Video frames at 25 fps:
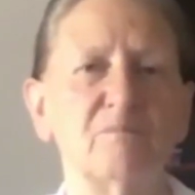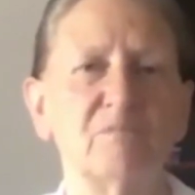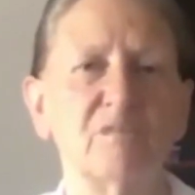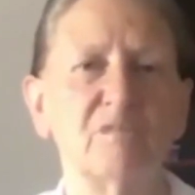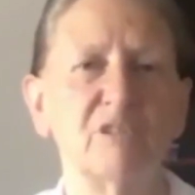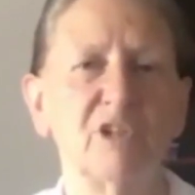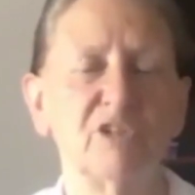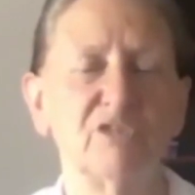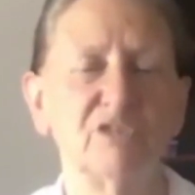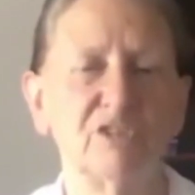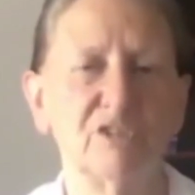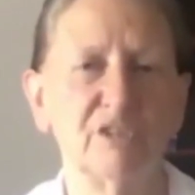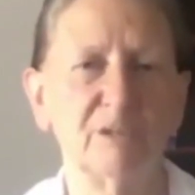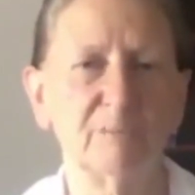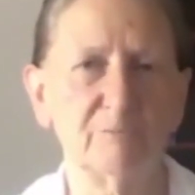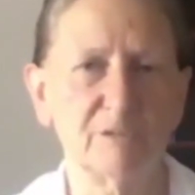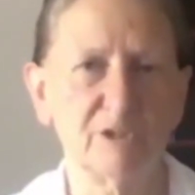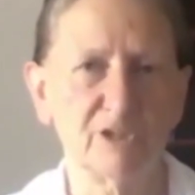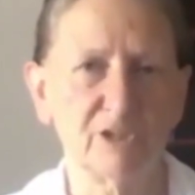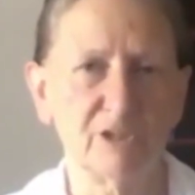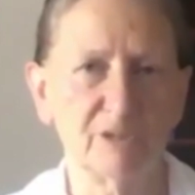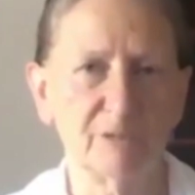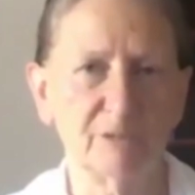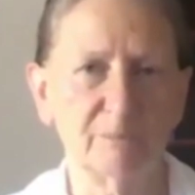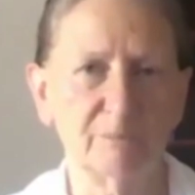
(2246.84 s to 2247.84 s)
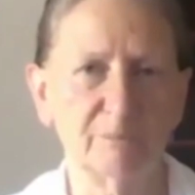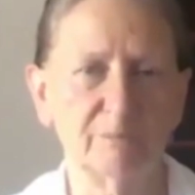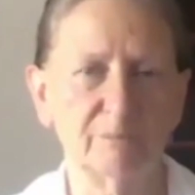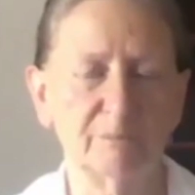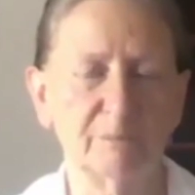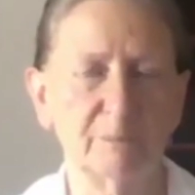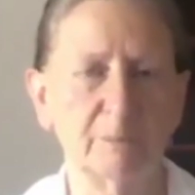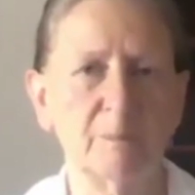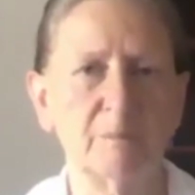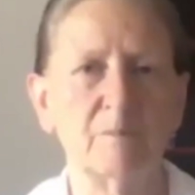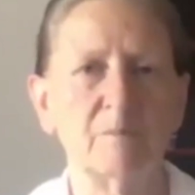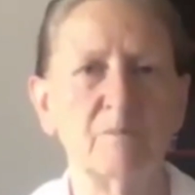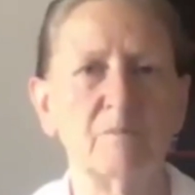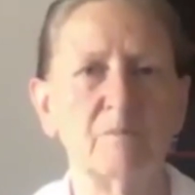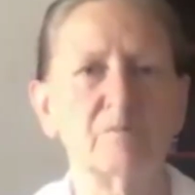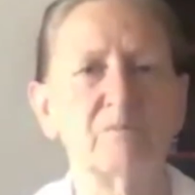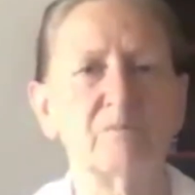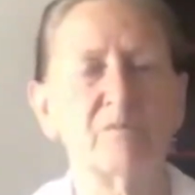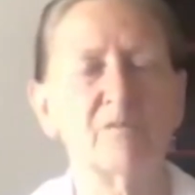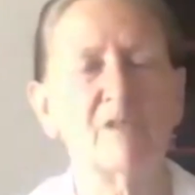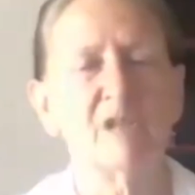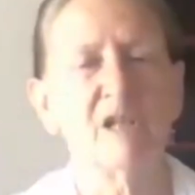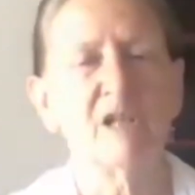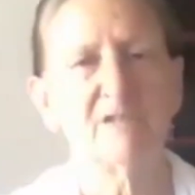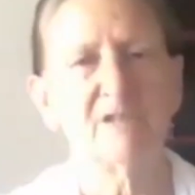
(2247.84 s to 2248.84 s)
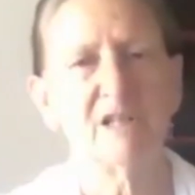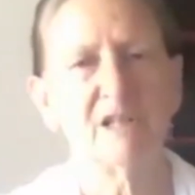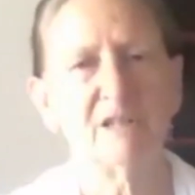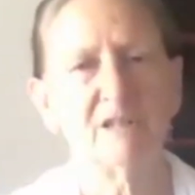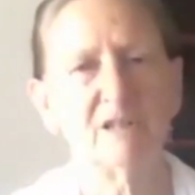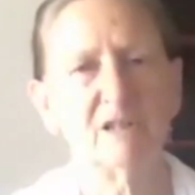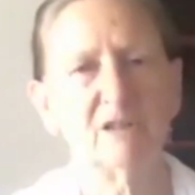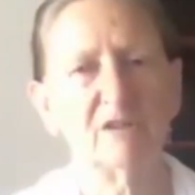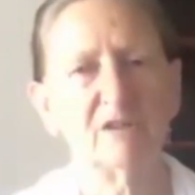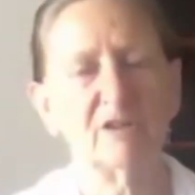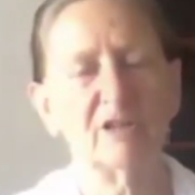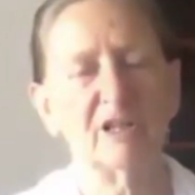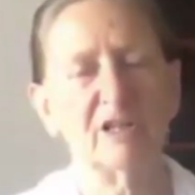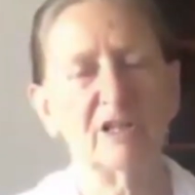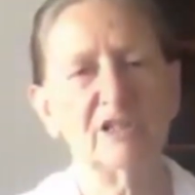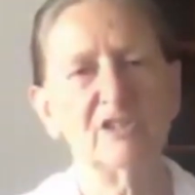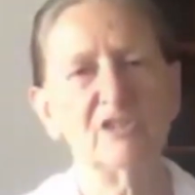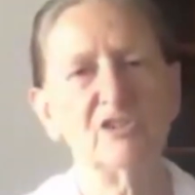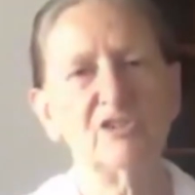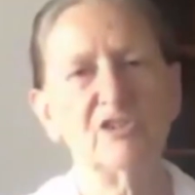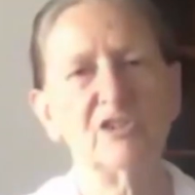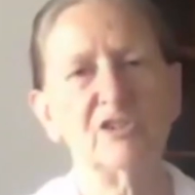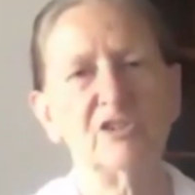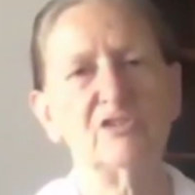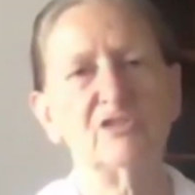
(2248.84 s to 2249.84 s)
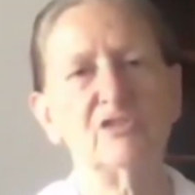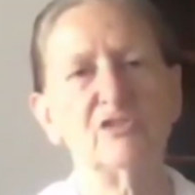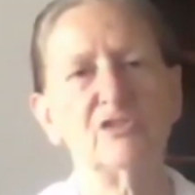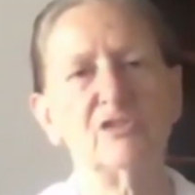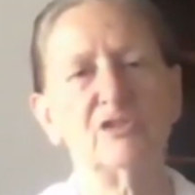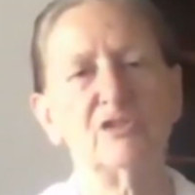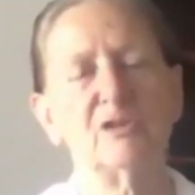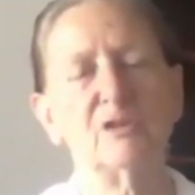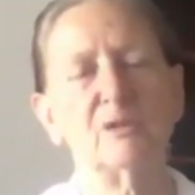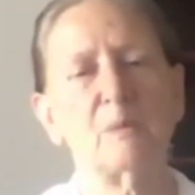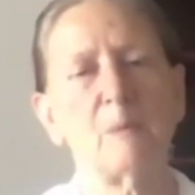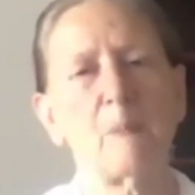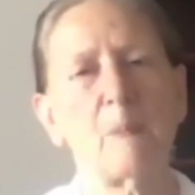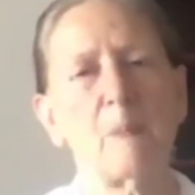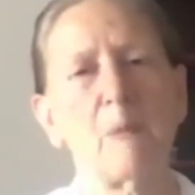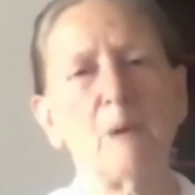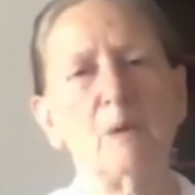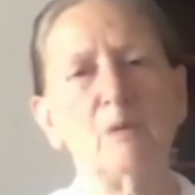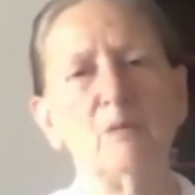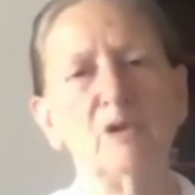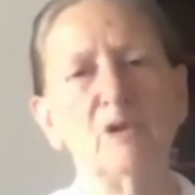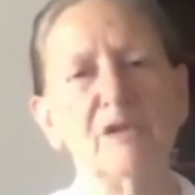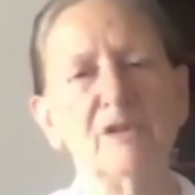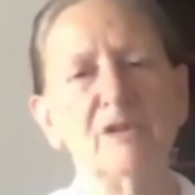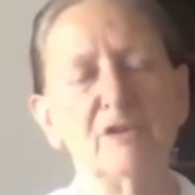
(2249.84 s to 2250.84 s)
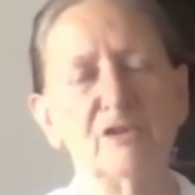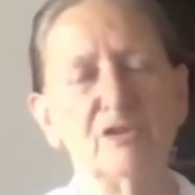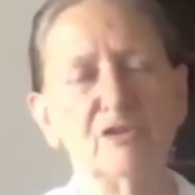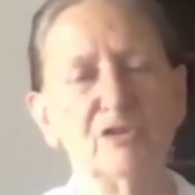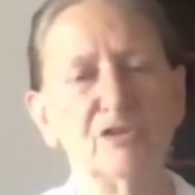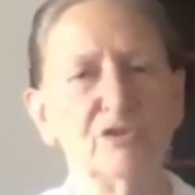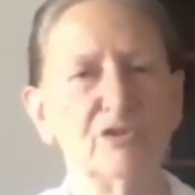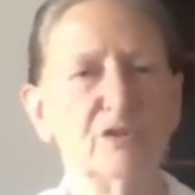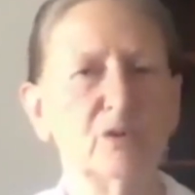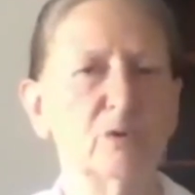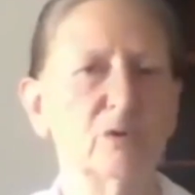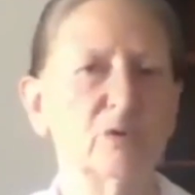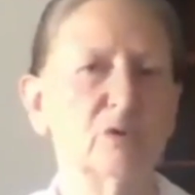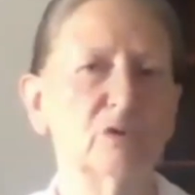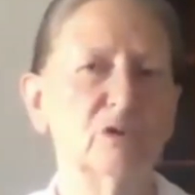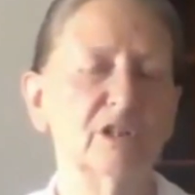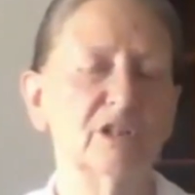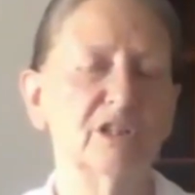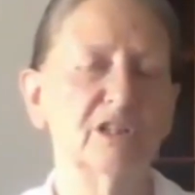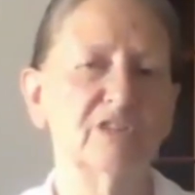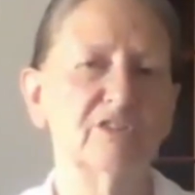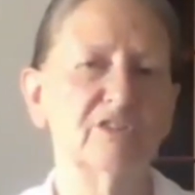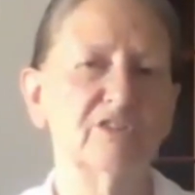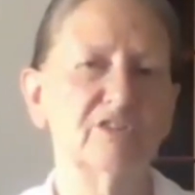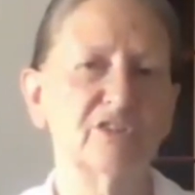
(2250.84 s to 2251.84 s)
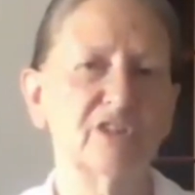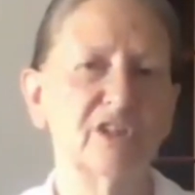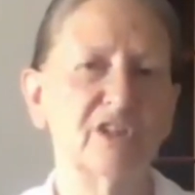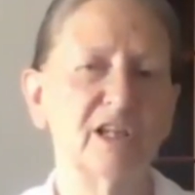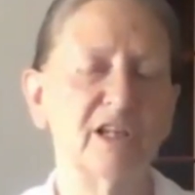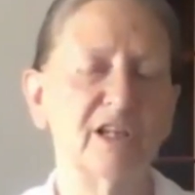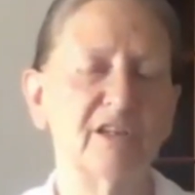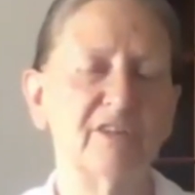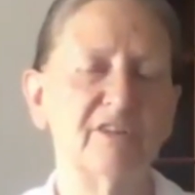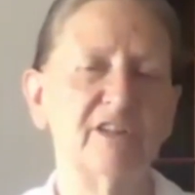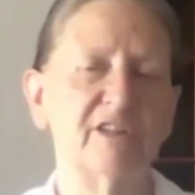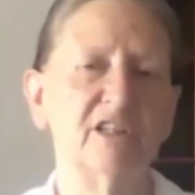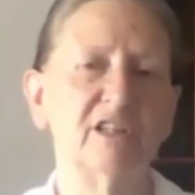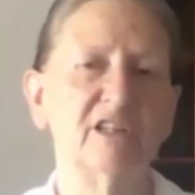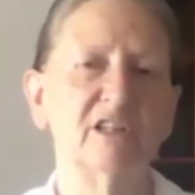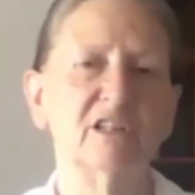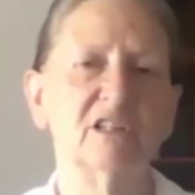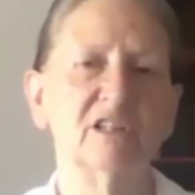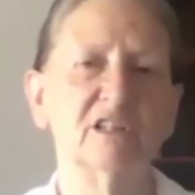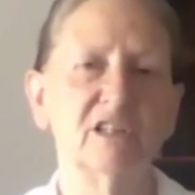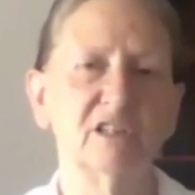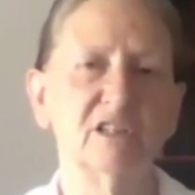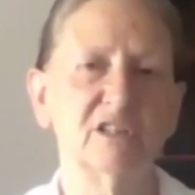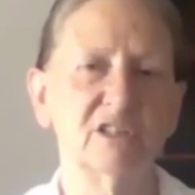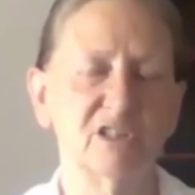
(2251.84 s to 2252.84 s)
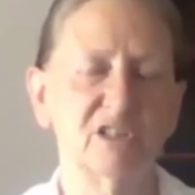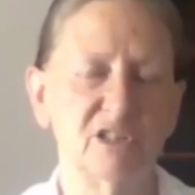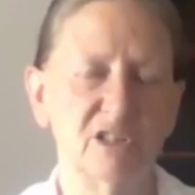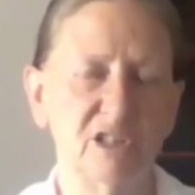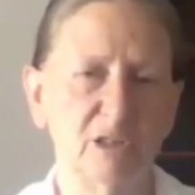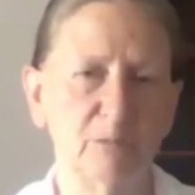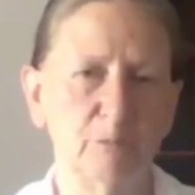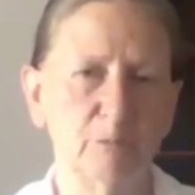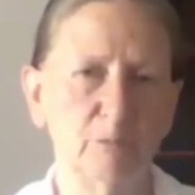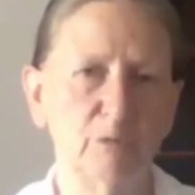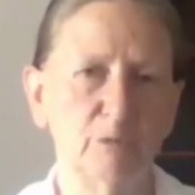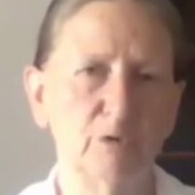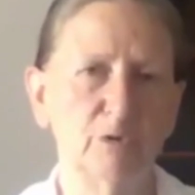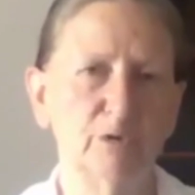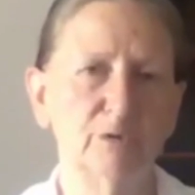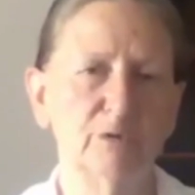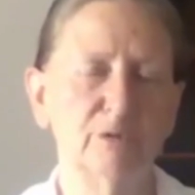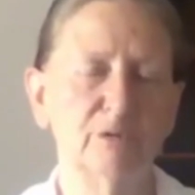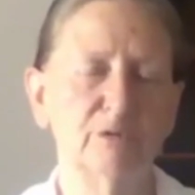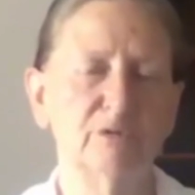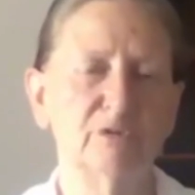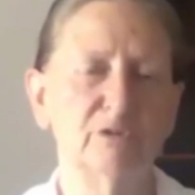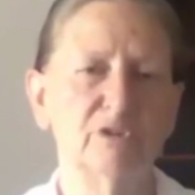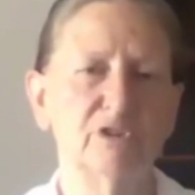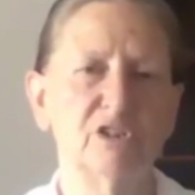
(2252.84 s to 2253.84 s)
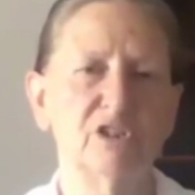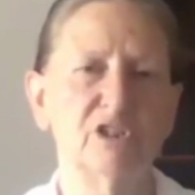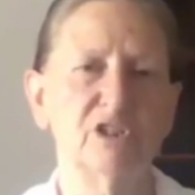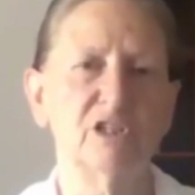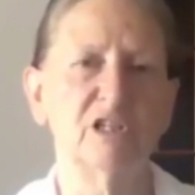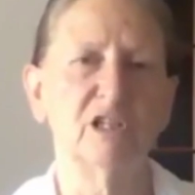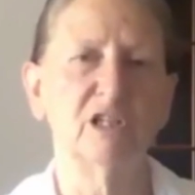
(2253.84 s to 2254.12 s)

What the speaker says: symptom that arises when the soul is carrying a deep wound